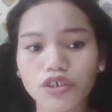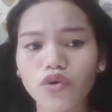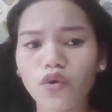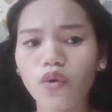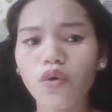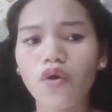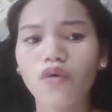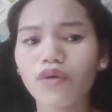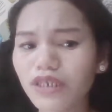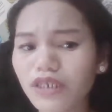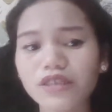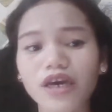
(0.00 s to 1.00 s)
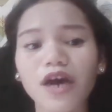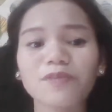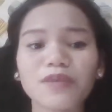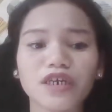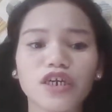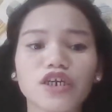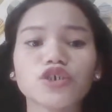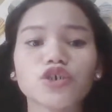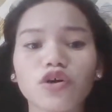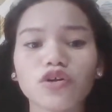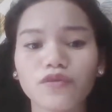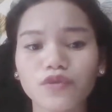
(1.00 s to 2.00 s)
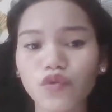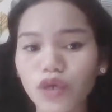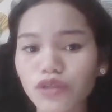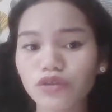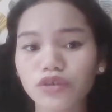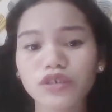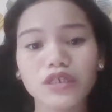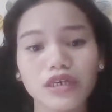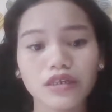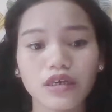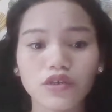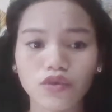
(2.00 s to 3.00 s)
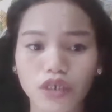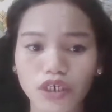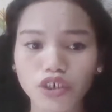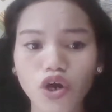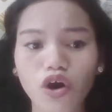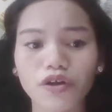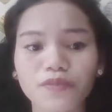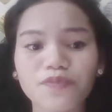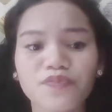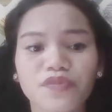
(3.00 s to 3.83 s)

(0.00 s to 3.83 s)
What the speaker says: So what is the application of Twitters in education?